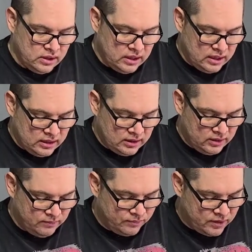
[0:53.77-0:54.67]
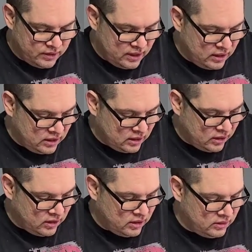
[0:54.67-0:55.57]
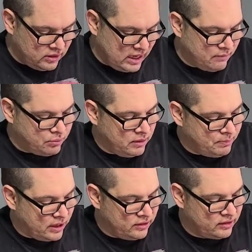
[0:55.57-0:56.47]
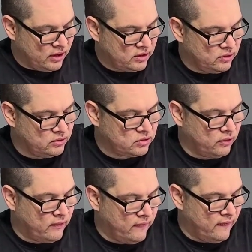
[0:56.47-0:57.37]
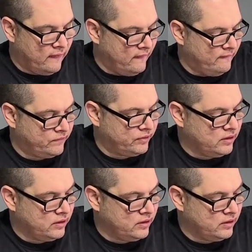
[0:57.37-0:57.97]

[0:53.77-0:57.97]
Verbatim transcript: And uh, they on they have prepared tacos. So on